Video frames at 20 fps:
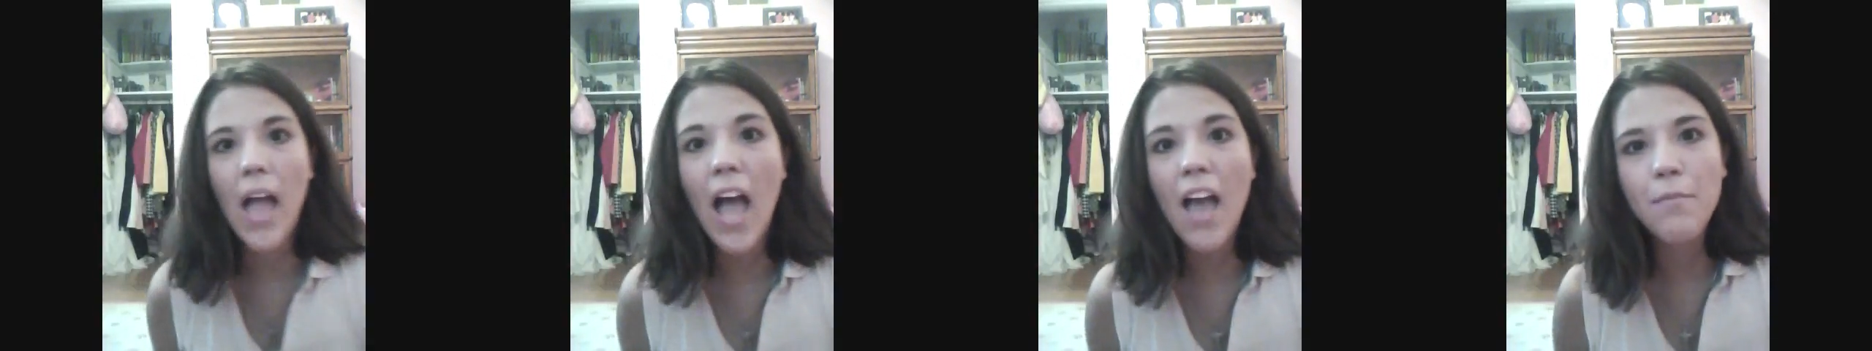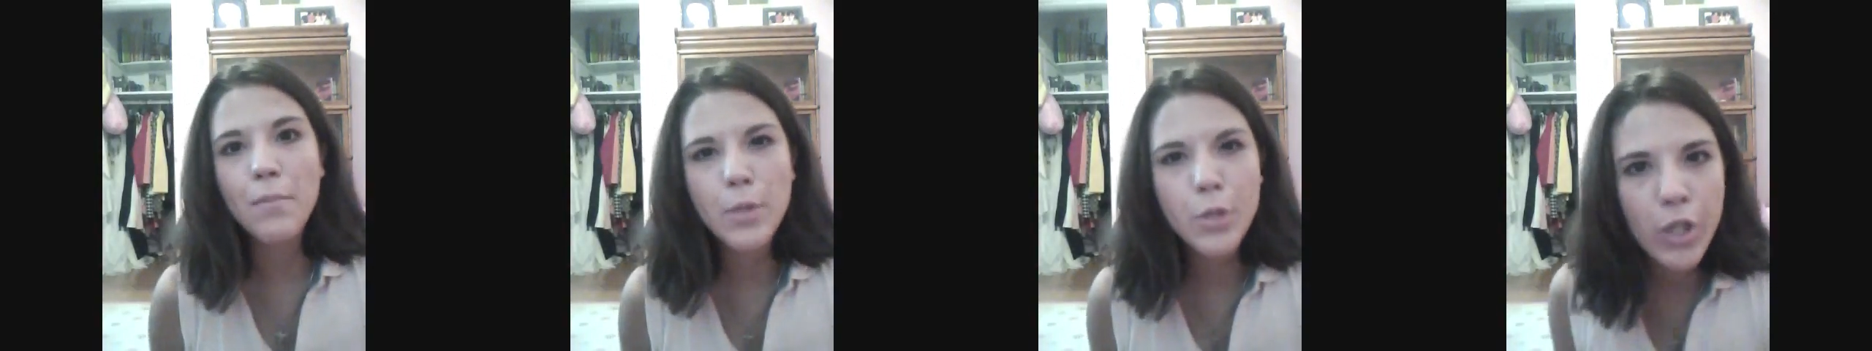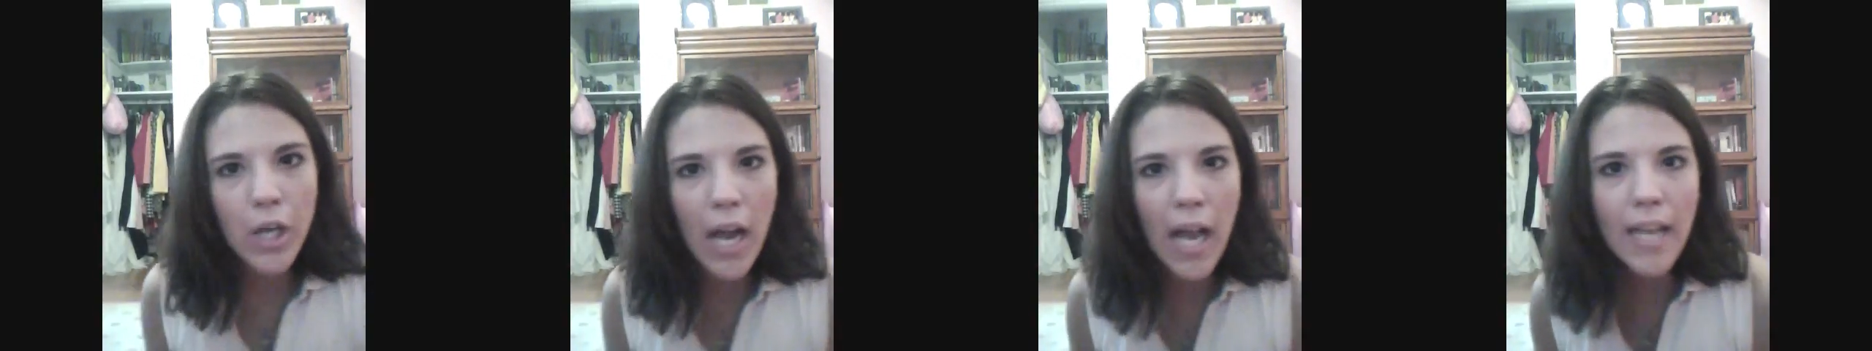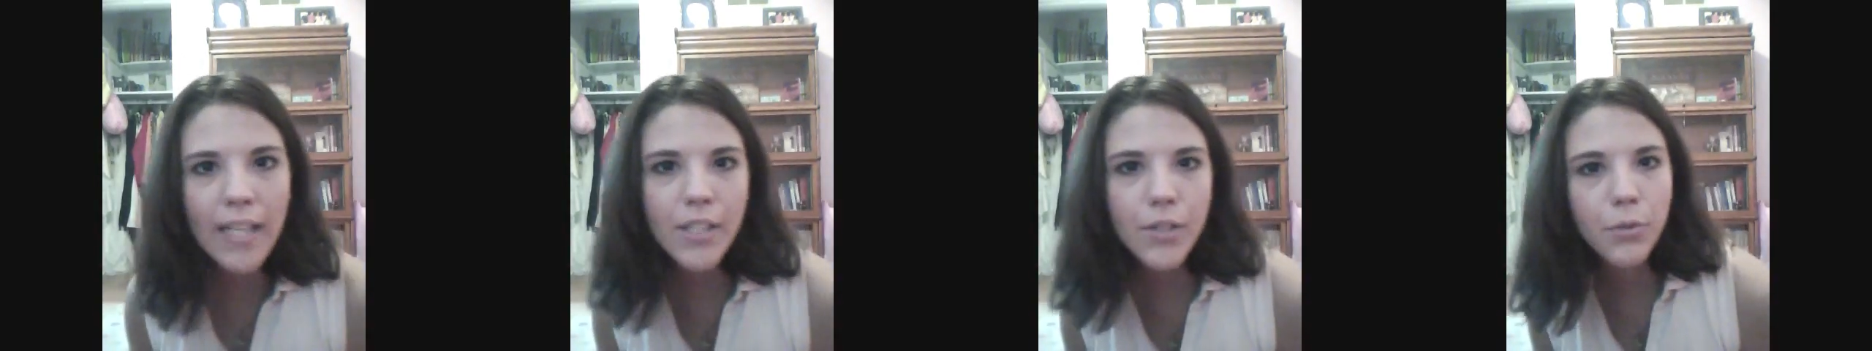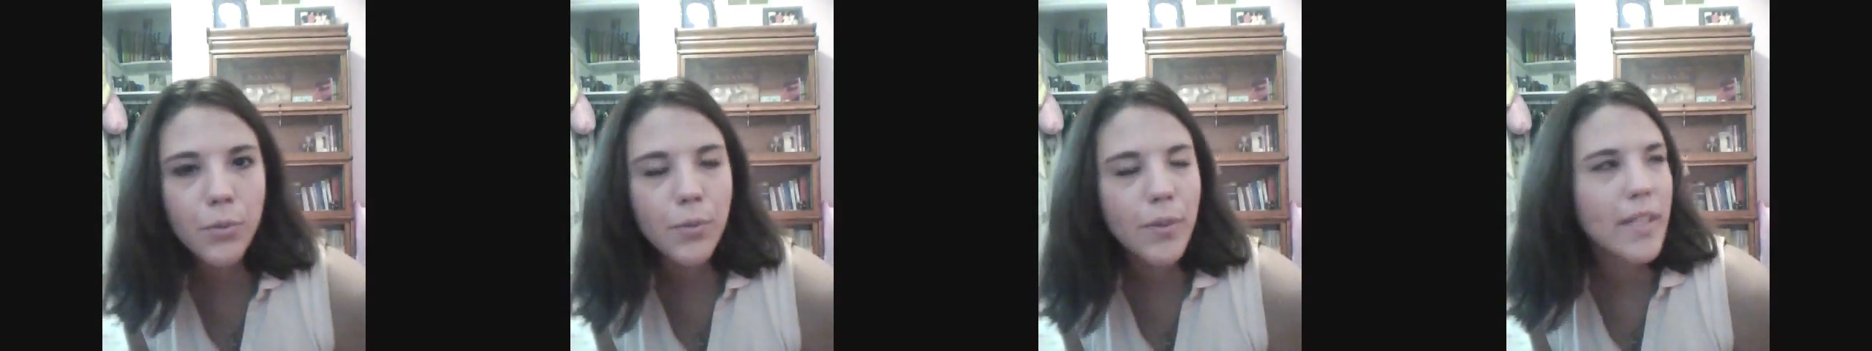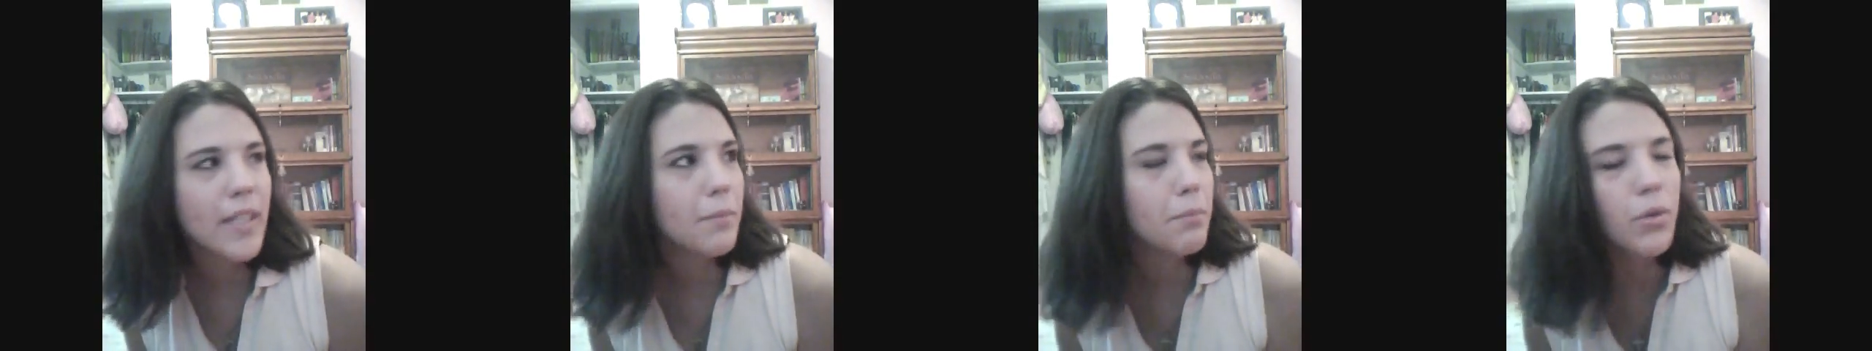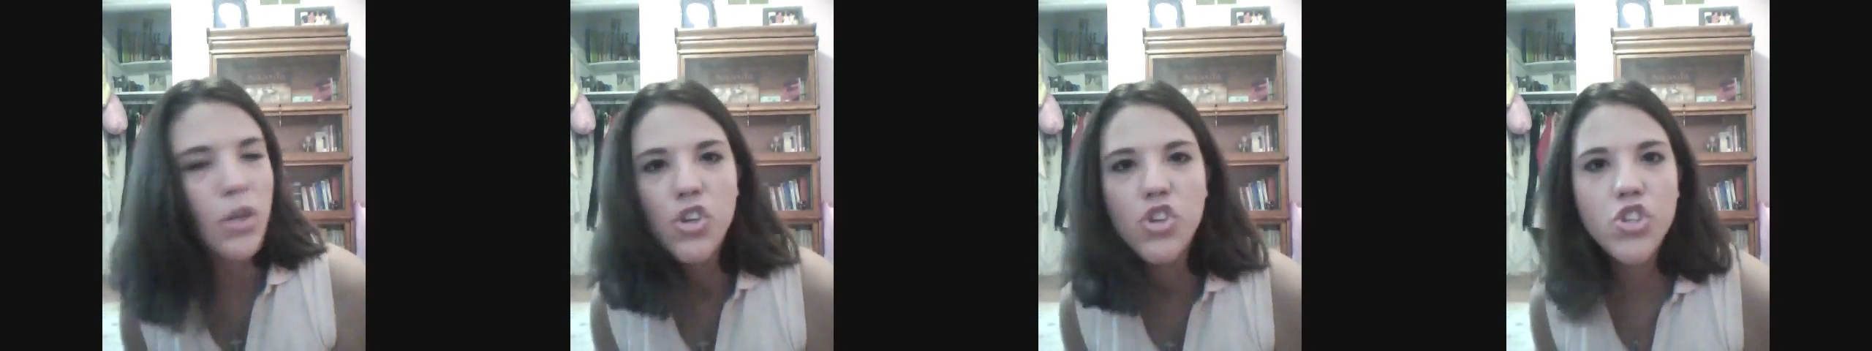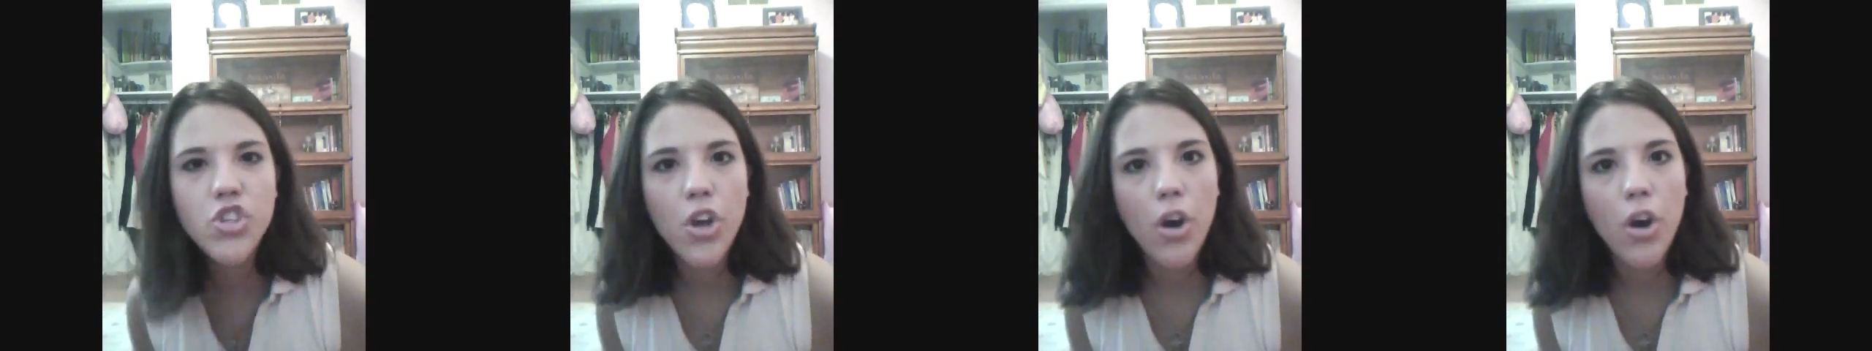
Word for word: I've been trying to read books